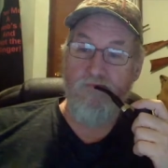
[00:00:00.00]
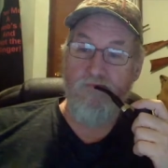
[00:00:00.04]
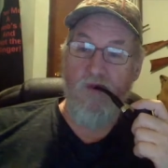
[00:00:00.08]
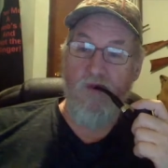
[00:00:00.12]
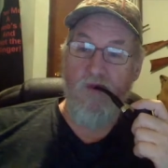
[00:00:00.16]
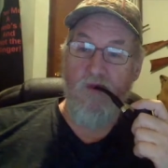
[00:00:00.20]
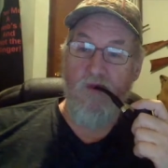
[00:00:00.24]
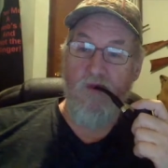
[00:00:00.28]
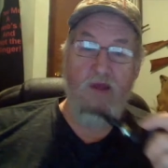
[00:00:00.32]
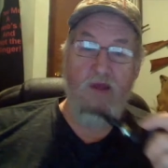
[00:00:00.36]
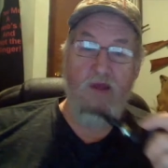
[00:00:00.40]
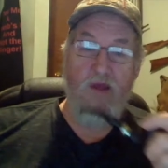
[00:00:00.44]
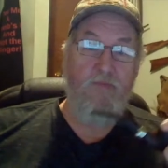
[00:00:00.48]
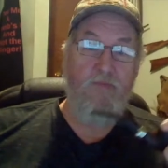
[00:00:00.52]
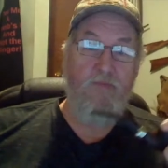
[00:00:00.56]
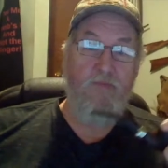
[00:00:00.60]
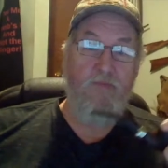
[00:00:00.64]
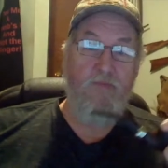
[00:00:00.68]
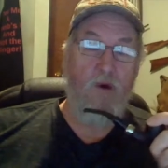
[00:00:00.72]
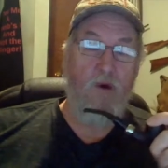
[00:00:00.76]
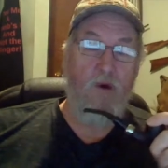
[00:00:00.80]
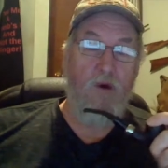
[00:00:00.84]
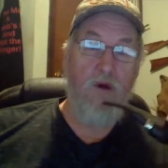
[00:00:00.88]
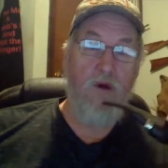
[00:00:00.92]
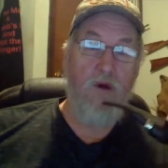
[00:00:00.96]
Then if you
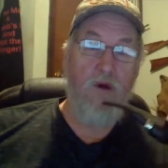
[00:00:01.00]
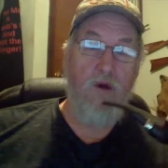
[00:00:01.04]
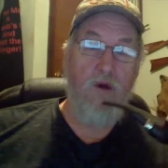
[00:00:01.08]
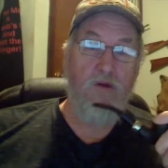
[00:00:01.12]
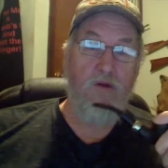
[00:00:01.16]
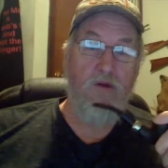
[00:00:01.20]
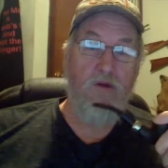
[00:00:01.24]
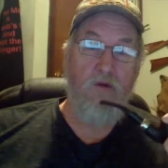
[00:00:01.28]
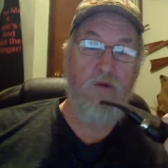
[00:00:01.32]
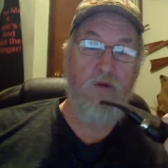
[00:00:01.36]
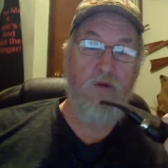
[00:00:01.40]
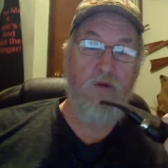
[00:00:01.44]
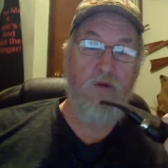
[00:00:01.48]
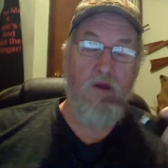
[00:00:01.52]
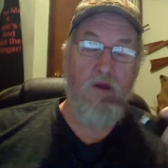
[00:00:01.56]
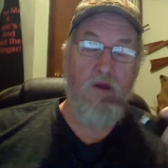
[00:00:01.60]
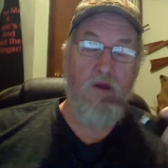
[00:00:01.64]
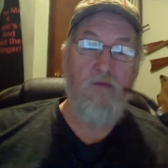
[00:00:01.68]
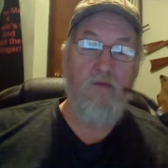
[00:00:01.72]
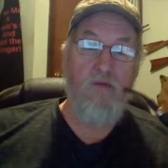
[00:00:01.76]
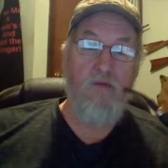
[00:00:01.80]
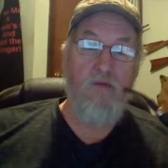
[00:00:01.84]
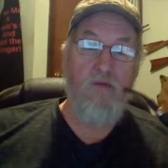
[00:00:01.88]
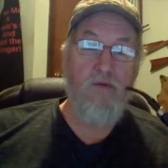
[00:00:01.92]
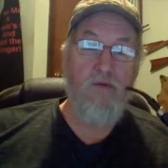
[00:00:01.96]
don't want it to move
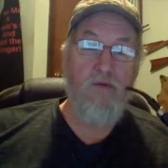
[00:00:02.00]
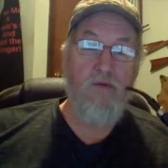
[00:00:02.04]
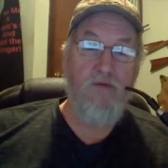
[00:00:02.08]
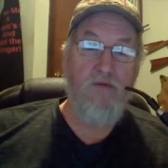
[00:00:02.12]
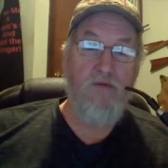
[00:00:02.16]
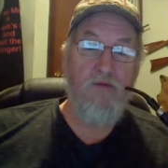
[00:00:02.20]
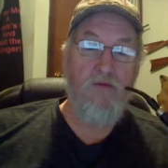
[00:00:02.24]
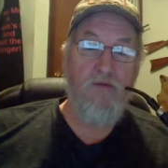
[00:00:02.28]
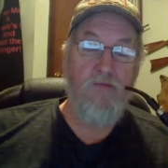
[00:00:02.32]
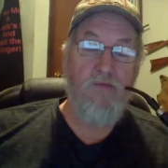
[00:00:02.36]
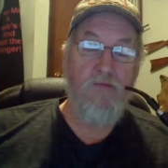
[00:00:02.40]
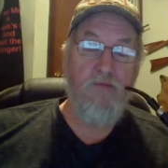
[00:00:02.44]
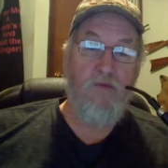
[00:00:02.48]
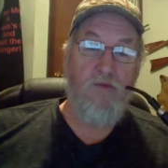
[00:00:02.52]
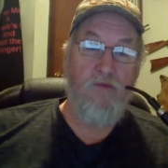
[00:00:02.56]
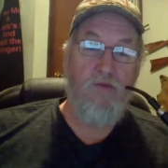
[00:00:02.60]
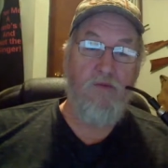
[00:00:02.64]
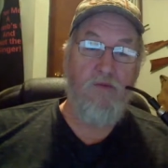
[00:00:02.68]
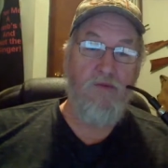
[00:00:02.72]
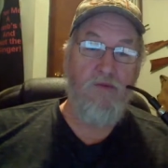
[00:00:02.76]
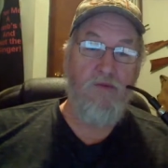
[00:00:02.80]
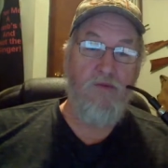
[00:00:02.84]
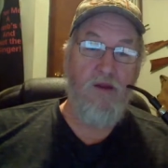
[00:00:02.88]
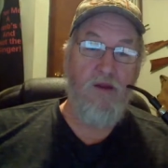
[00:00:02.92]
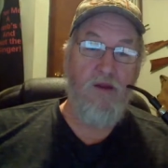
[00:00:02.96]
around, just get some
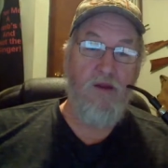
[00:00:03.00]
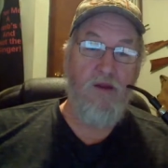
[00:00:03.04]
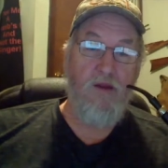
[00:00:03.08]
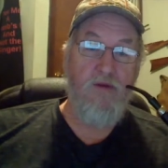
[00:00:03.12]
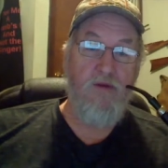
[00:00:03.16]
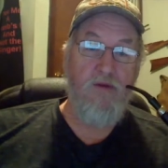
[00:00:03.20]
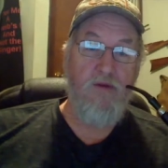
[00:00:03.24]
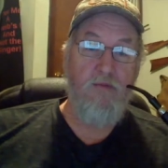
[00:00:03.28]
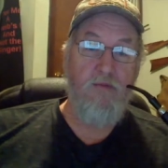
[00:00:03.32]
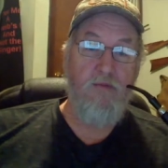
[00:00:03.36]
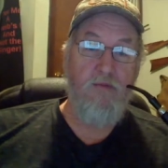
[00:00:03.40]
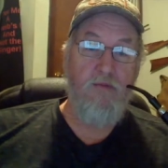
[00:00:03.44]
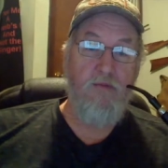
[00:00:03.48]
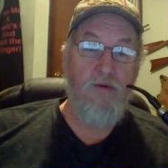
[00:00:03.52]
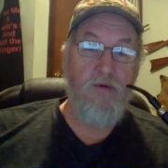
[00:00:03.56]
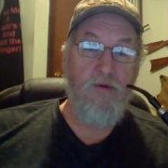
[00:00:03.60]
double-sided tape.